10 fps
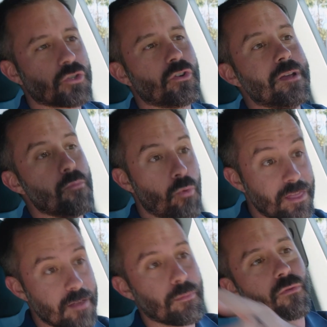trim
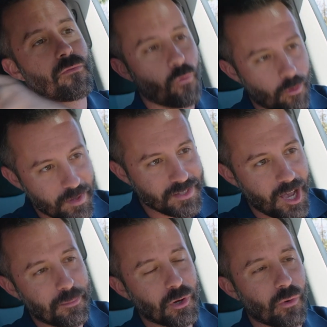with the performance
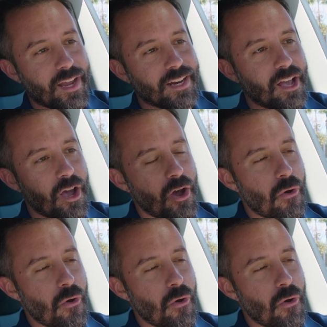upgrade.